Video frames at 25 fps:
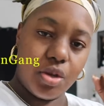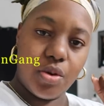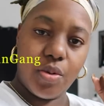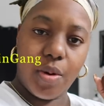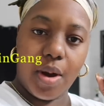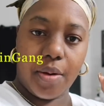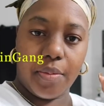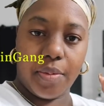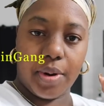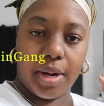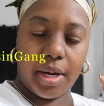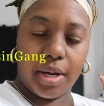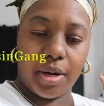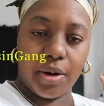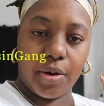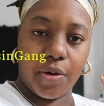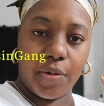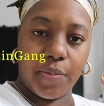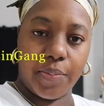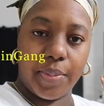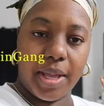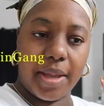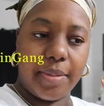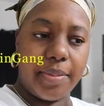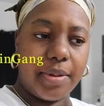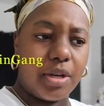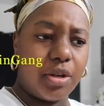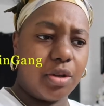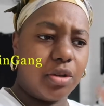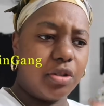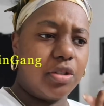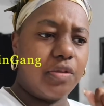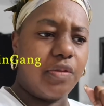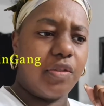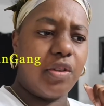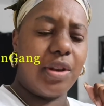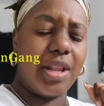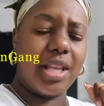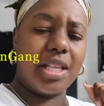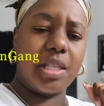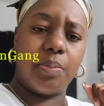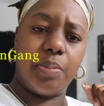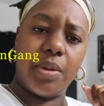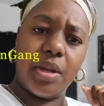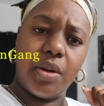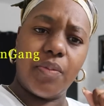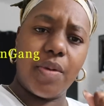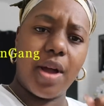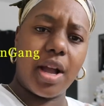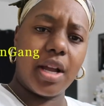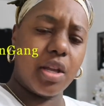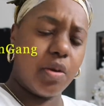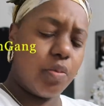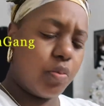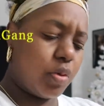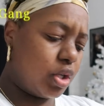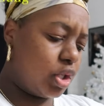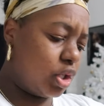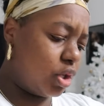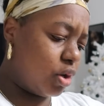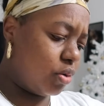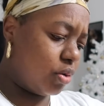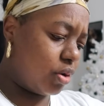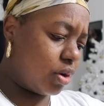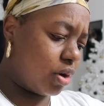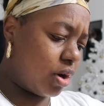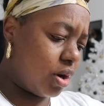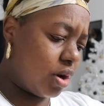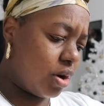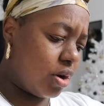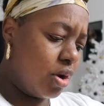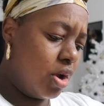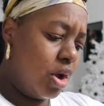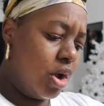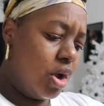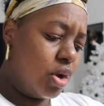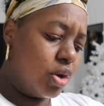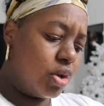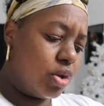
You already know, baby. Those of you that's been rocking with your girl,